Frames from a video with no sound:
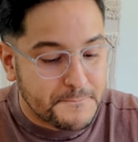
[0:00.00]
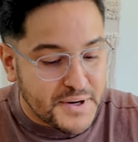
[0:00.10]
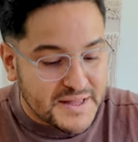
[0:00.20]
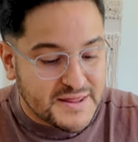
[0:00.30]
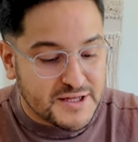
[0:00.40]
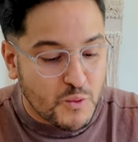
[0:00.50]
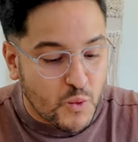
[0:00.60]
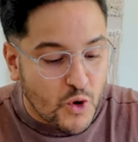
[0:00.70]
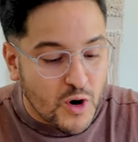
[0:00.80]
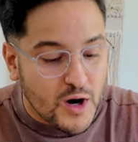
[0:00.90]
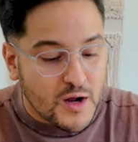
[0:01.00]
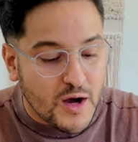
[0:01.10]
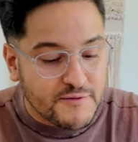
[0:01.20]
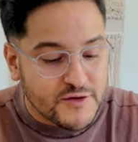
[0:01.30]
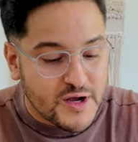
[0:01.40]
but the word
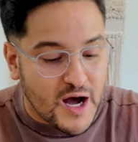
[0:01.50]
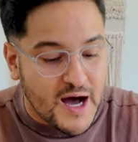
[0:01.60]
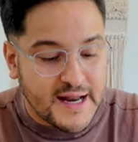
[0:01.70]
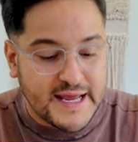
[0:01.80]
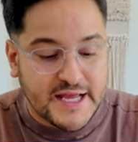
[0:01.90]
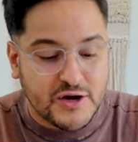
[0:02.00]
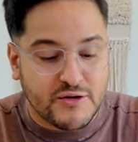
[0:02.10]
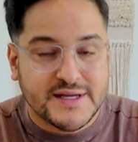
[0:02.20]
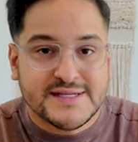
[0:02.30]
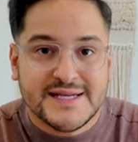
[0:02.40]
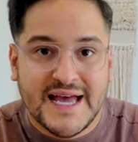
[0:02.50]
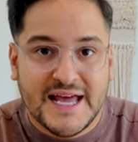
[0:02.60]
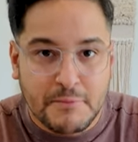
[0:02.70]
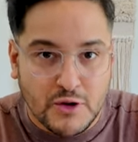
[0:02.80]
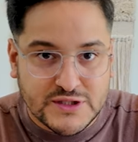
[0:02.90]
of God increased
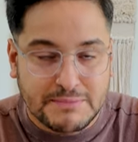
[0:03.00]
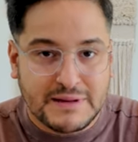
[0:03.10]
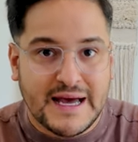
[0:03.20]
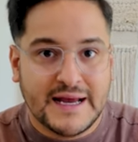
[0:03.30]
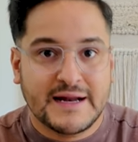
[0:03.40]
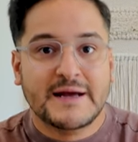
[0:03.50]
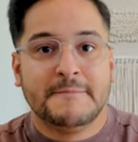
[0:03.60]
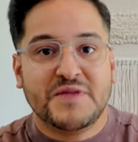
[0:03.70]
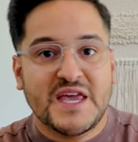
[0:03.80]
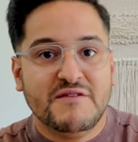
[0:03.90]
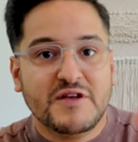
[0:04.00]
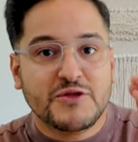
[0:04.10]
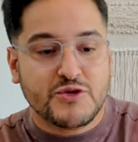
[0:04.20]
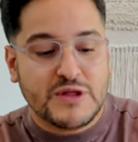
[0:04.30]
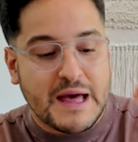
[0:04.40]
and multiplied.
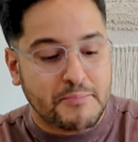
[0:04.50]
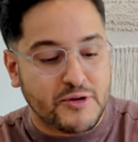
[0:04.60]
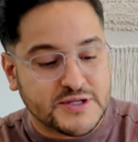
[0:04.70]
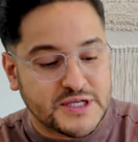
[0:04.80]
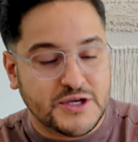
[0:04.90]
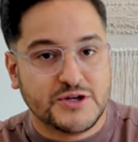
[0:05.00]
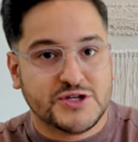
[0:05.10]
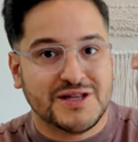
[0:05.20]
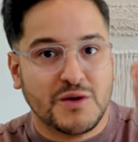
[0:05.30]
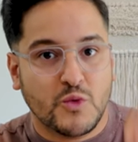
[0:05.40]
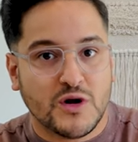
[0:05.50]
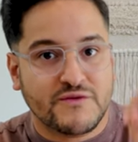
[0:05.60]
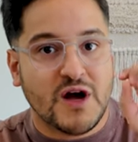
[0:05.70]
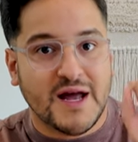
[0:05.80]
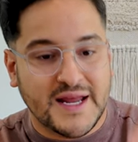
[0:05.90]
Even through that persecution, the word
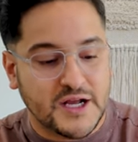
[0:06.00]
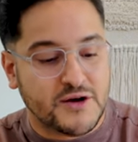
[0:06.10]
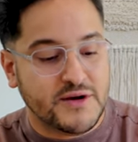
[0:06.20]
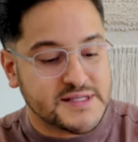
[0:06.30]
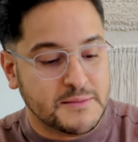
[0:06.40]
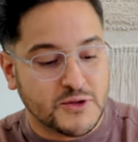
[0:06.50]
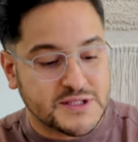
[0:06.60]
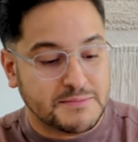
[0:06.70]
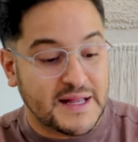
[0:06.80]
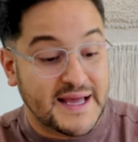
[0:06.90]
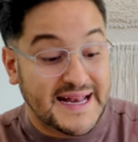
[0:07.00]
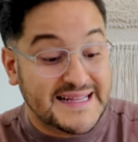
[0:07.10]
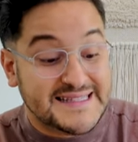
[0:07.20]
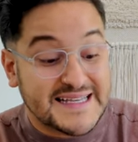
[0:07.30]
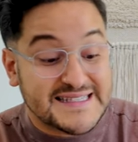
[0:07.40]
of God increased and multiplied. And
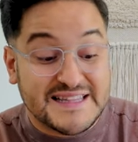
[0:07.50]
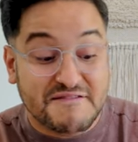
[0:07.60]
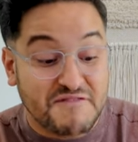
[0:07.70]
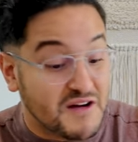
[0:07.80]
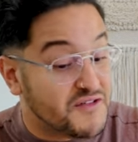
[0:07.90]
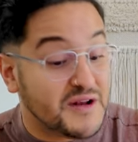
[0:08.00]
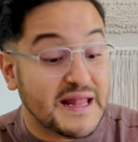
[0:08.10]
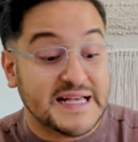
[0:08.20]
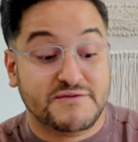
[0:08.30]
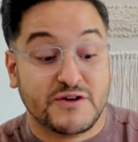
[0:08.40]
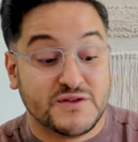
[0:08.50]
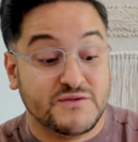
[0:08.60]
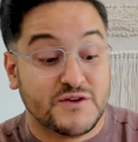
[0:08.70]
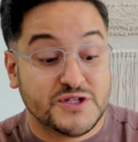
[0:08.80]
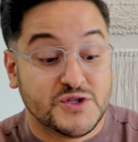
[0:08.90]
it says in the very, very last verse
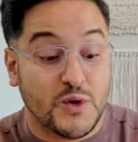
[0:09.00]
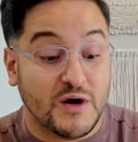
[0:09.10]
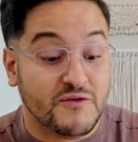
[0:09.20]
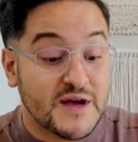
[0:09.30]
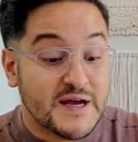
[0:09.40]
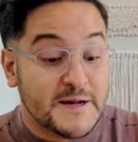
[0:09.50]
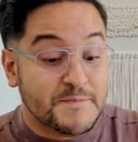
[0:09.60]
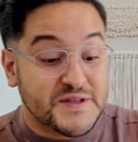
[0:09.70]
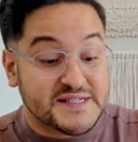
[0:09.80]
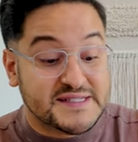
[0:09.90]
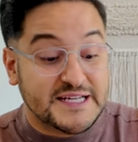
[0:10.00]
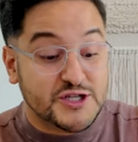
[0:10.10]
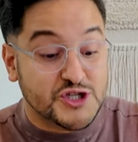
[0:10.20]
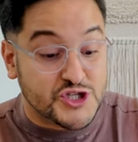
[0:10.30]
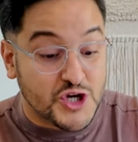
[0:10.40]
of verse 12, this is
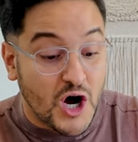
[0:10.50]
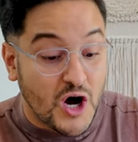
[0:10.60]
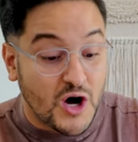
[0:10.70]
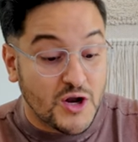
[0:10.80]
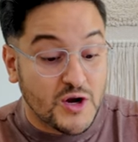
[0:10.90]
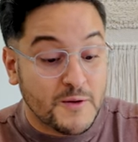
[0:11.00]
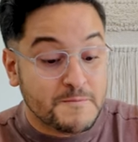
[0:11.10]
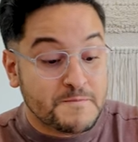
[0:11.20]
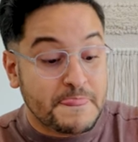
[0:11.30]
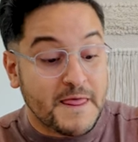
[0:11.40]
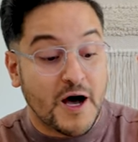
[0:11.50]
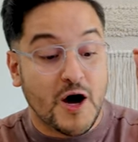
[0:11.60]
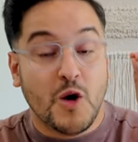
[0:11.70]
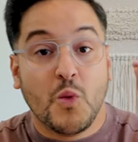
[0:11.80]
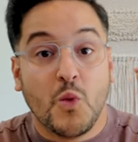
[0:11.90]
that John
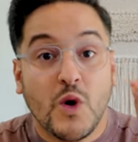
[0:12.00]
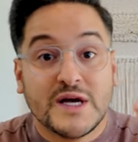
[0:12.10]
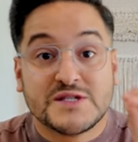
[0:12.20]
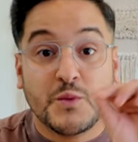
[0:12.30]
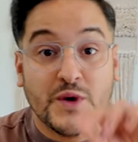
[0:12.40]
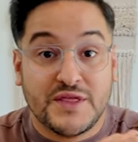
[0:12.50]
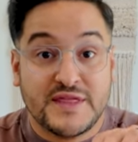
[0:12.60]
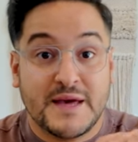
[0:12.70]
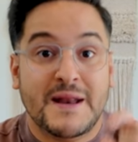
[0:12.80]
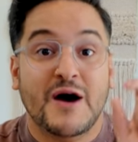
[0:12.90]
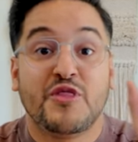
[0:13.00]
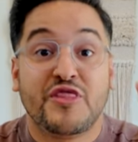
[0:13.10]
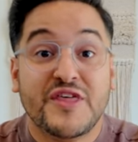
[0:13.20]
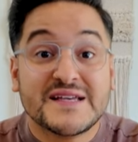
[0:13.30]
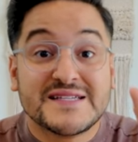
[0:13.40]
uh, was with them. Now,
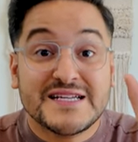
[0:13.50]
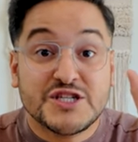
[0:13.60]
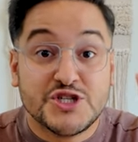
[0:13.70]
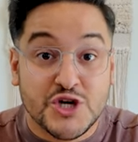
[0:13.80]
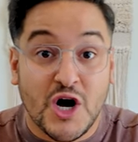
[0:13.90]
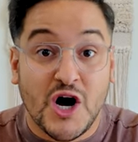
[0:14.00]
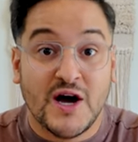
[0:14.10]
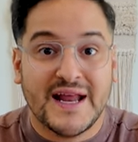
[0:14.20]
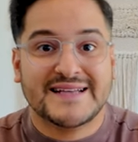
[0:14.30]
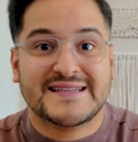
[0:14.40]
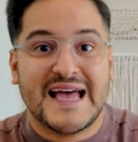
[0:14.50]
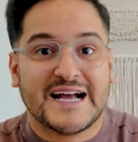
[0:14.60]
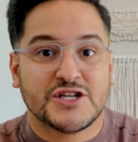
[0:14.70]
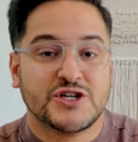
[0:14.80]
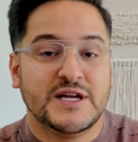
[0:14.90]
this John is
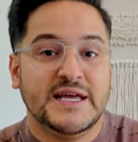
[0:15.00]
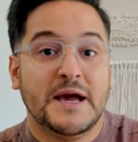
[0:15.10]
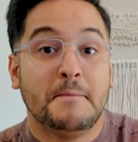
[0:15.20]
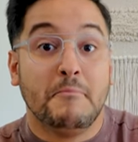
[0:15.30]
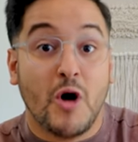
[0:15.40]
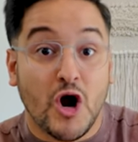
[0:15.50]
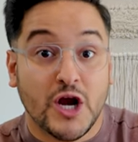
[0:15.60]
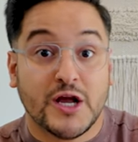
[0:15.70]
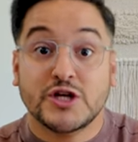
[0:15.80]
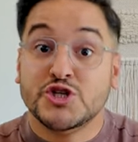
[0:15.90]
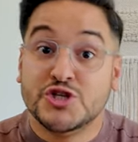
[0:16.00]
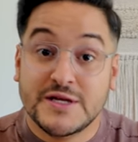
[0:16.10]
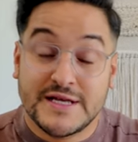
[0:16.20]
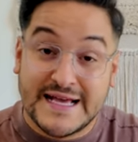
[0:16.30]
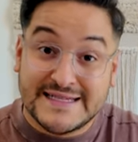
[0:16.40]
actually Mark.
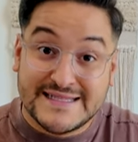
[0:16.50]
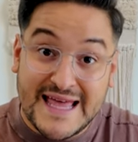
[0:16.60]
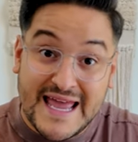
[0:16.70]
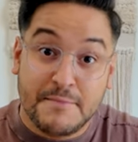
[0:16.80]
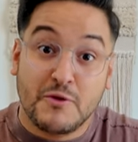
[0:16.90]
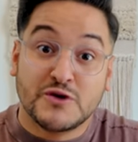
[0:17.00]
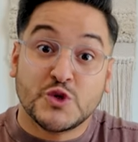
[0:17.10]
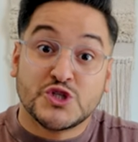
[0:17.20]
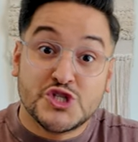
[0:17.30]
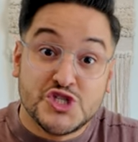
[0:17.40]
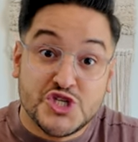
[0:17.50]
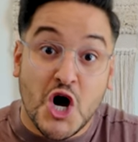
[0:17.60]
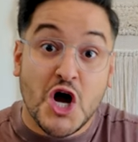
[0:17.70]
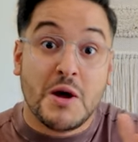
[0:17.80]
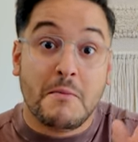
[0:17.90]
His name it was
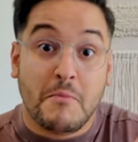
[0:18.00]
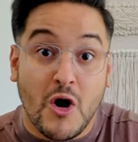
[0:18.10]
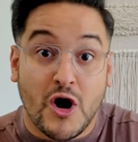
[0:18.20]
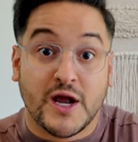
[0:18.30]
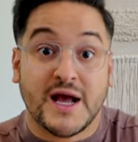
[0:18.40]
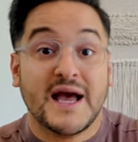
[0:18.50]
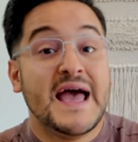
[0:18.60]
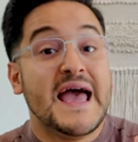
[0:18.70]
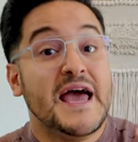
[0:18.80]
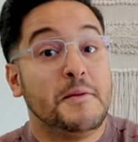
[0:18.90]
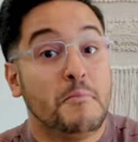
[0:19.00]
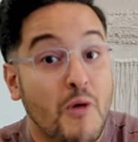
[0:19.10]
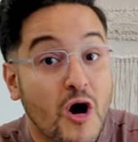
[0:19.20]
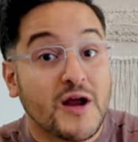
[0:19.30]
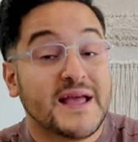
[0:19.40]
John Mark, and
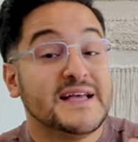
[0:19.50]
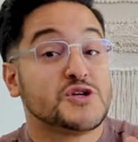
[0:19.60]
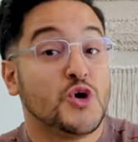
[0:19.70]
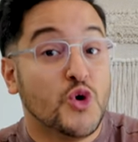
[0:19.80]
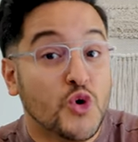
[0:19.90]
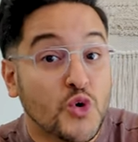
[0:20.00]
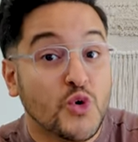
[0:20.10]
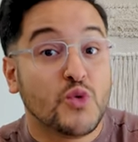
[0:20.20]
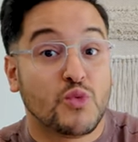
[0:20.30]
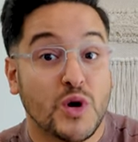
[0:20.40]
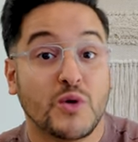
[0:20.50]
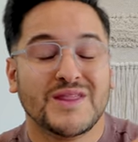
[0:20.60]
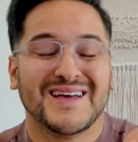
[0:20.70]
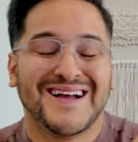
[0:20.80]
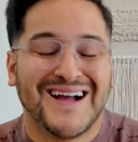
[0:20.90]
Mark is who
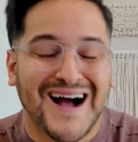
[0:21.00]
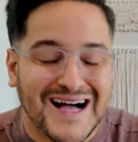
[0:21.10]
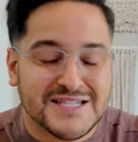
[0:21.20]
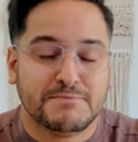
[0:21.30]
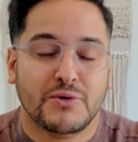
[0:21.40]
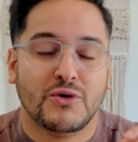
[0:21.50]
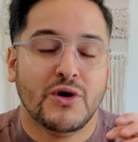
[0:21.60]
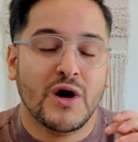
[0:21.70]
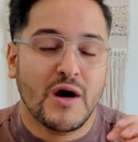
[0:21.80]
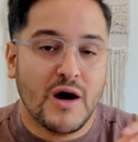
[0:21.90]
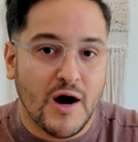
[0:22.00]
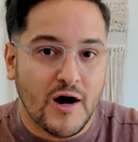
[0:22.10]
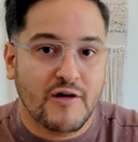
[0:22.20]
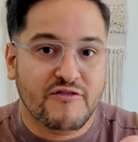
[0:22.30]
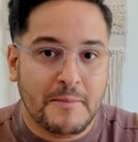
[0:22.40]
wrote the Gospel
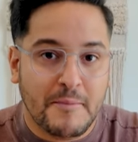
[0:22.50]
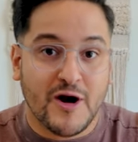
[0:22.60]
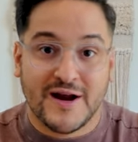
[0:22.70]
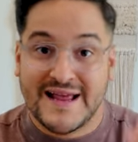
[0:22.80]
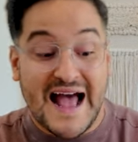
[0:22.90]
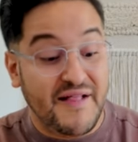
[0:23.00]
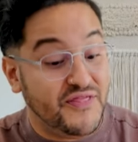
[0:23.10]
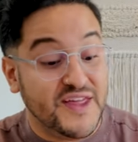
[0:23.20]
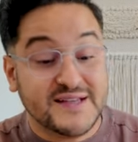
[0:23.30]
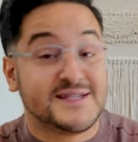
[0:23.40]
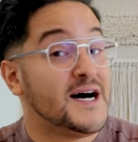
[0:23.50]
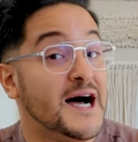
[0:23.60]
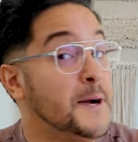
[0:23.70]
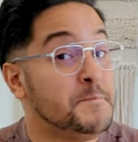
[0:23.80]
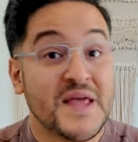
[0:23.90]
of Mark. At this
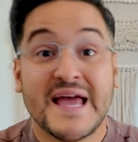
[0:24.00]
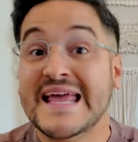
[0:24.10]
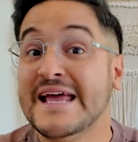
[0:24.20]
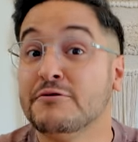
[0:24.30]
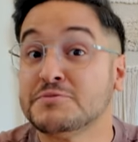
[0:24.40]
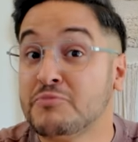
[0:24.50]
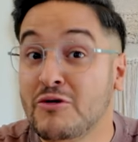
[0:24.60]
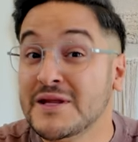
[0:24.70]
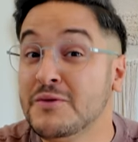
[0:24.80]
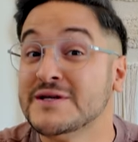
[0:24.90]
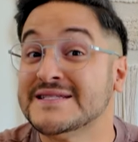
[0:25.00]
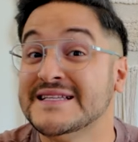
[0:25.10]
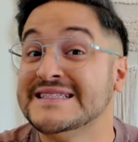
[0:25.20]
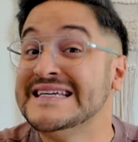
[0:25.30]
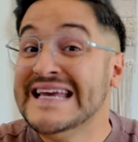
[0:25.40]
time, he was probably was
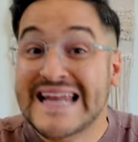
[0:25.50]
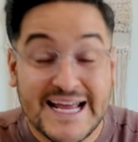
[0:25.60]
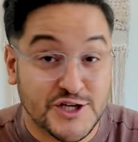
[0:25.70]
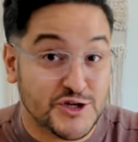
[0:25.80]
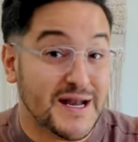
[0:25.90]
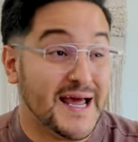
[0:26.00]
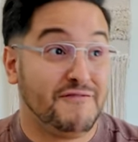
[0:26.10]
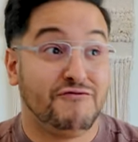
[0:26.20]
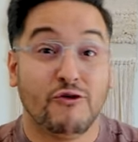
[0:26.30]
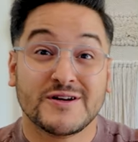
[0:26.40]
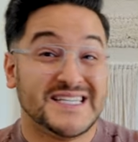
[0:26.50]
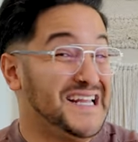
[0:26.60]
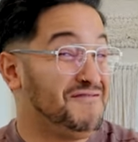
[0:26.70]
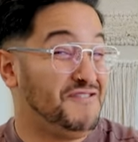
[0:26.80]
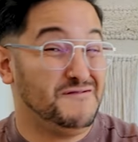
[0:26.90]
a teenager, like
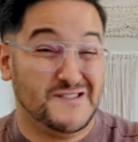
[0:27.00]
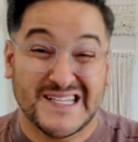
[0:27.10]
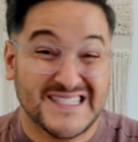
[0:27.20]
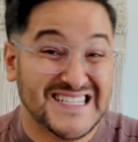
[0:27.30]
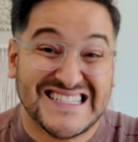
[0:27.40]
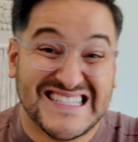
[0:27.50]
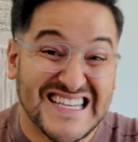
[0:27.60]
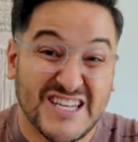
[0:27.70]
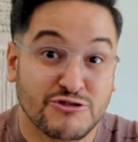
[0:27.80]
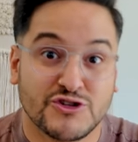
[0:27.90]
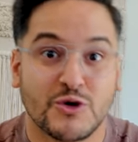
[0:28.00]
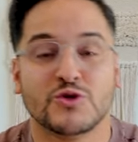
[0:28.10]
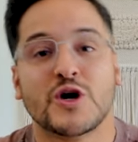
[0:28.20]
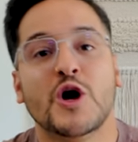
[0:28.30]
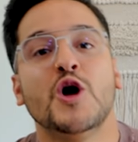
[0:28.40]
14, 15, 16 years
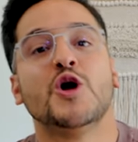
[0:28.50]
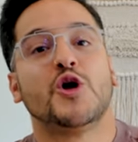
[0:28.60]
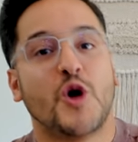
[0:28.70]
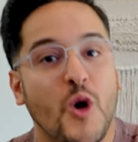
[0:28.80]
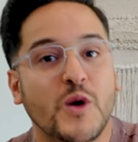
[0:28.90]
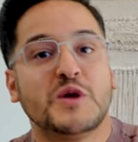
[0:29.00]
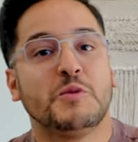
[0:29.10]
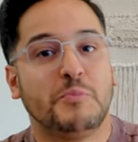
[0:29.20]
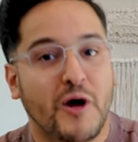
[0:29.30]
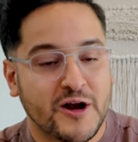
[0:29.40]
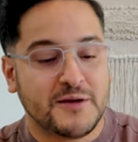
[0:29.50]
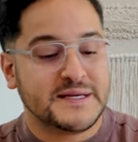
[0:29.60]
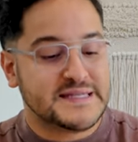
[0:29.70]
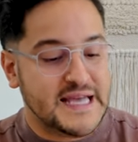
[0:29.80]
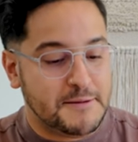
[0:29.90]
old, going with
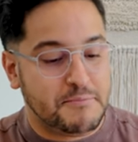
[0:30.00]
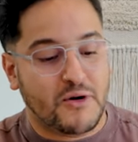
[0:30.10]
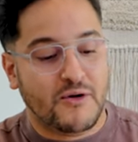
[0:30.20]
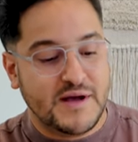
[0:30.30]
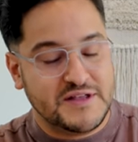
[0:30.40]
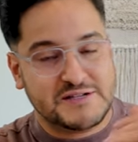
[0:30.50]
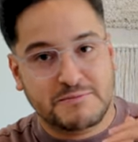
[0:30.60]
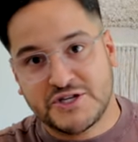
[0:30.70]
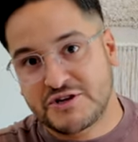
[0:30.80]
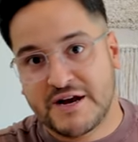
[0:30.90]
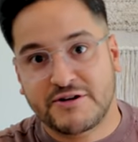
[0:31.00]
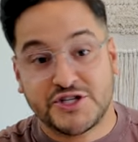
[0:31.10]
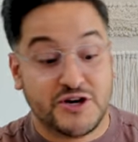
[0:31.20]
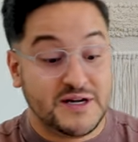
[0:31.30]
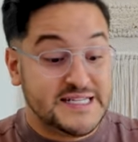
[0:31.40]
Barnabas and Paul in this missionary
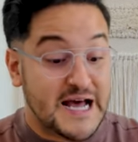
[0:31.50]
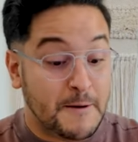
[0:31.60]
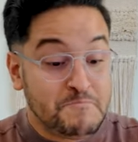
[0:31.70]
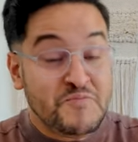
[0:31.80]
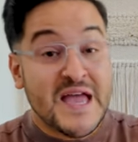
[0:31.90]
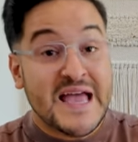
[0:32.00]
journeys. Now,